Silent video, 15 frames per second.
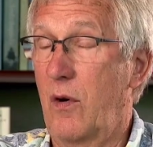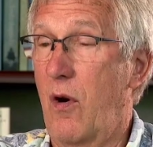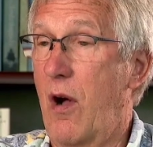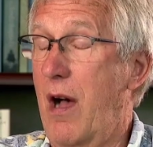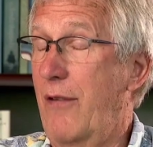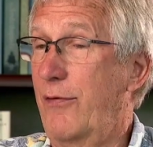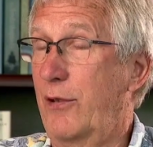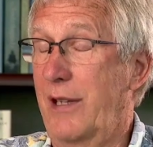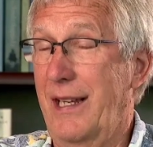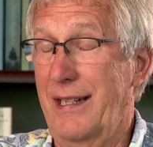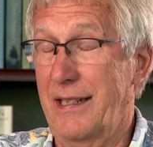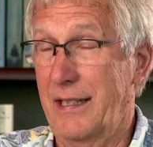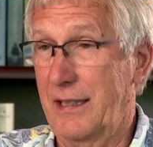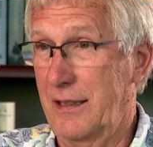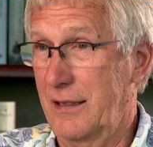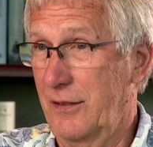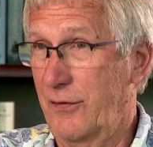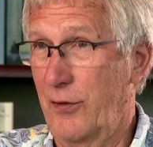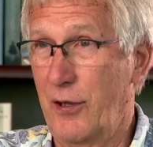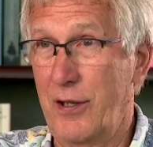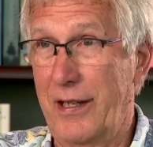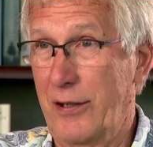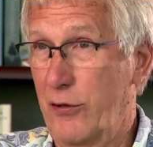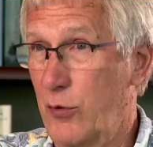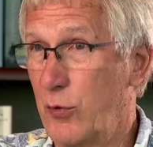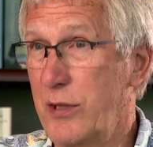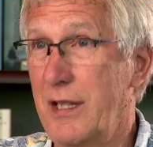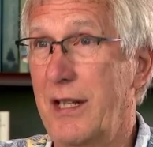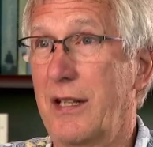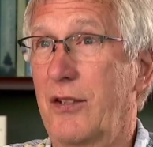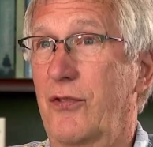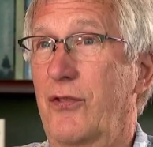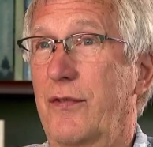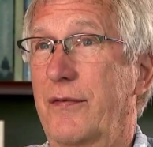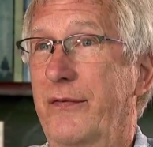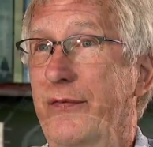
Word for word: awful headache for the next three days.